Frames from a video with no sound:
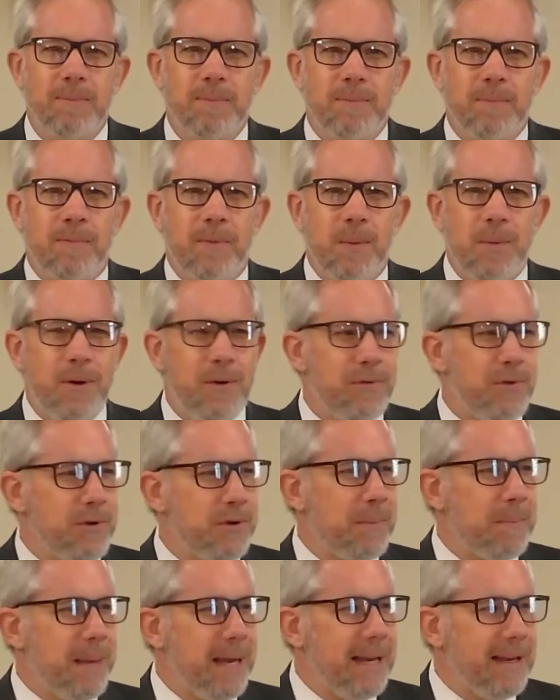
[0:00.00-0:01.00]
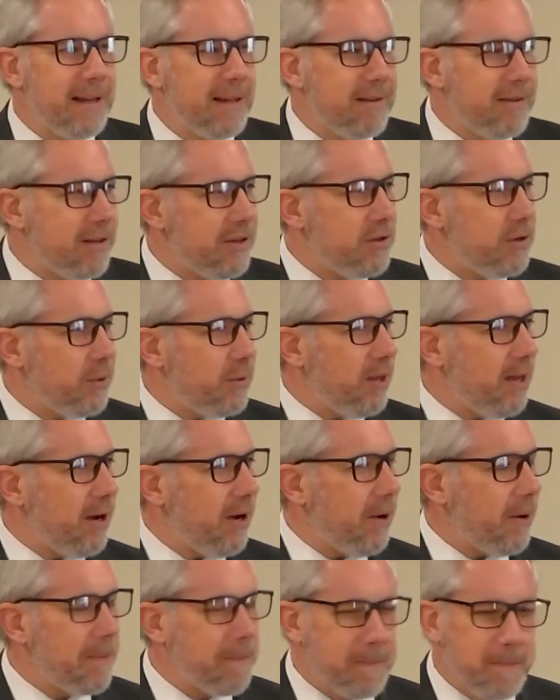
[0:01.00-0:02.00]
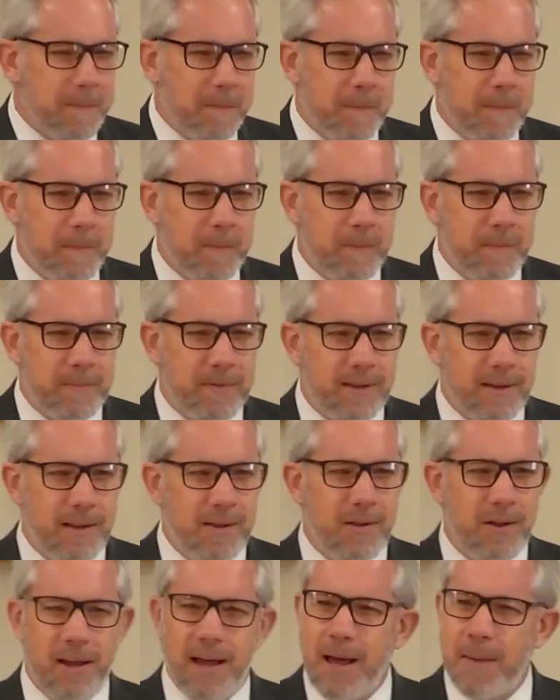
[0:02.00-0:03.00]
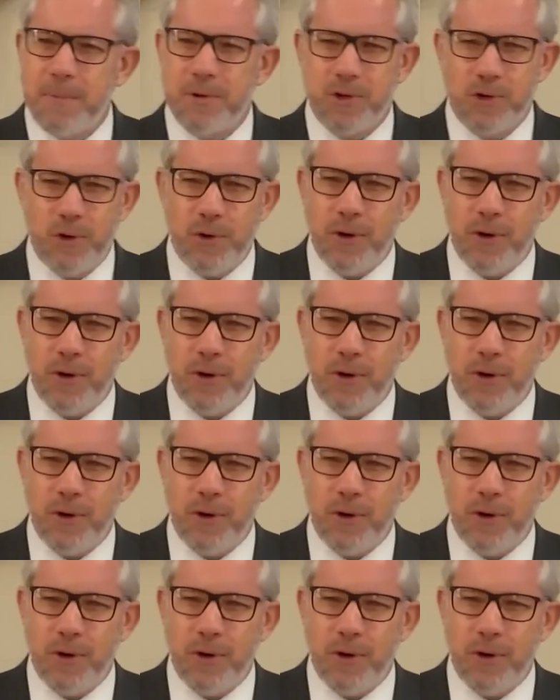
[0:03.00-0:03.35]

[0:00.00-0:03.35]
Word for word: wonder if there's a maintenance issue there. I'm sure I